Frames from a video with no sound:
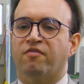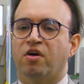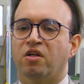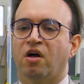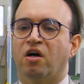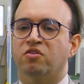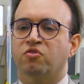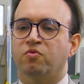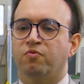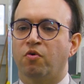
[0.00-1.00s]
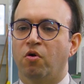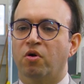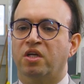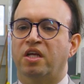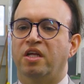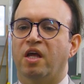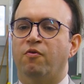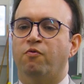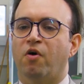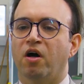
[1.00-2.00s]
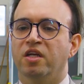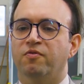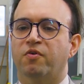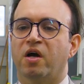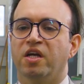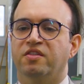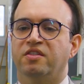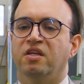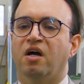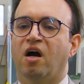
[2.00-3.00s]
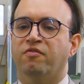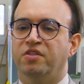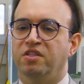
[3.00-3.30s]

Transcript: have gone on to work in a wide variety of